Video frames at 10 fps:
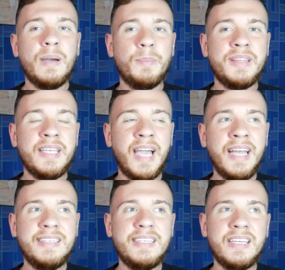But the
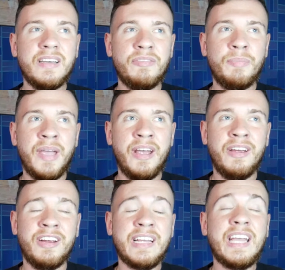idea of
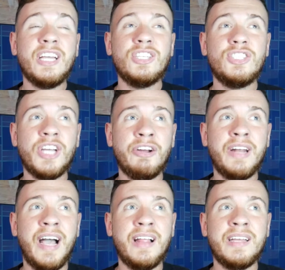pairing
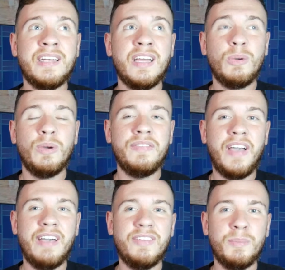Jared Allen
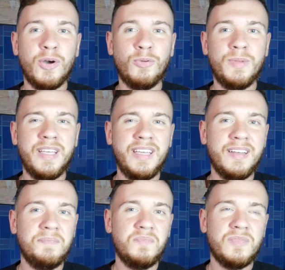with Evan Mobley